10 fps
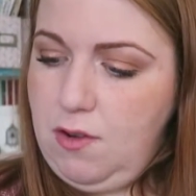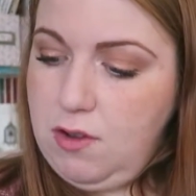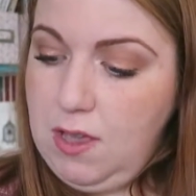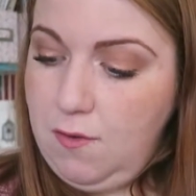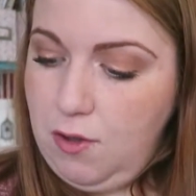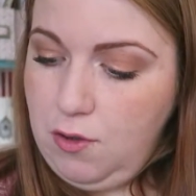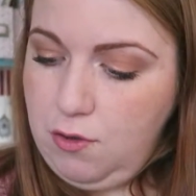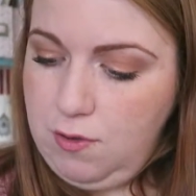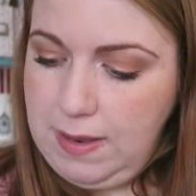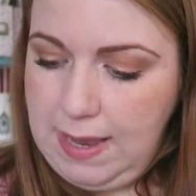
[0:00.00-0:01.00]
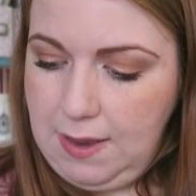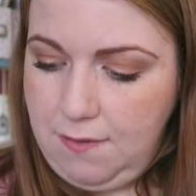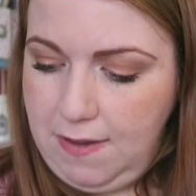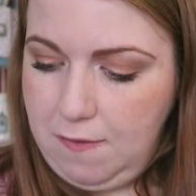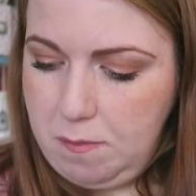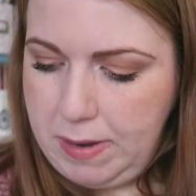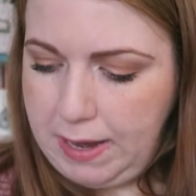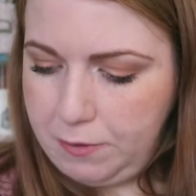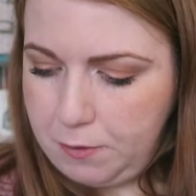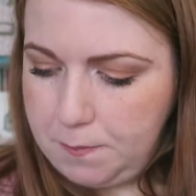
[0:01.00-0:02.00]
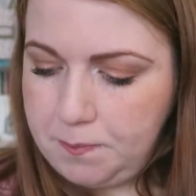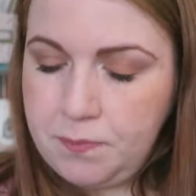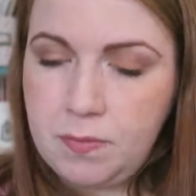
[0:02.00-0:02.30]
you're looking for a good A5 planner,